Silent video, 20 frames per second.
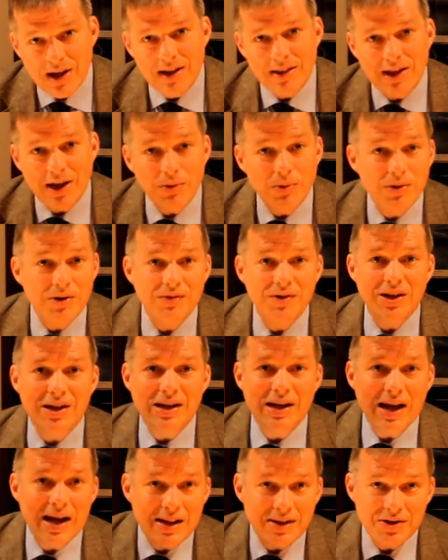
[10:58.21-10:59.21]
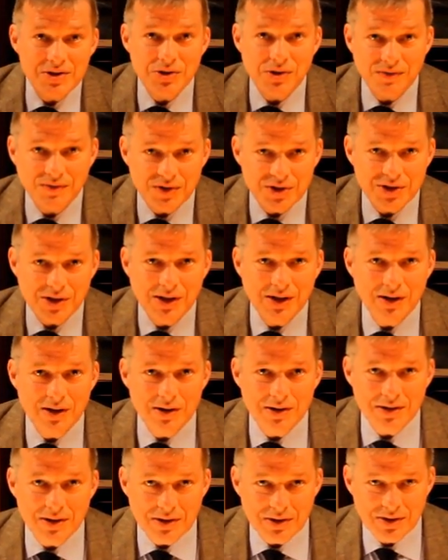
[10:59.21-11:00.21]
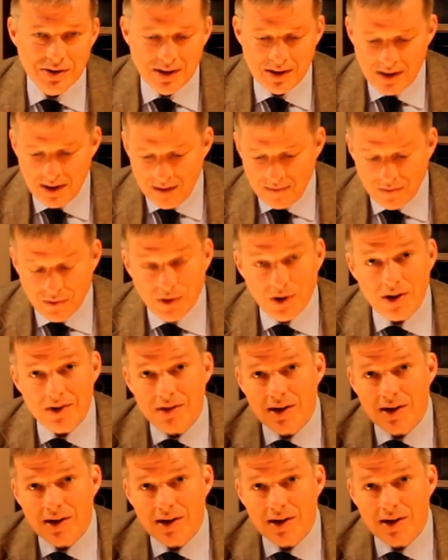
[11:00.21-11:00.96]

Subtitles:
They won't even acknowledge your fishing heritage. For all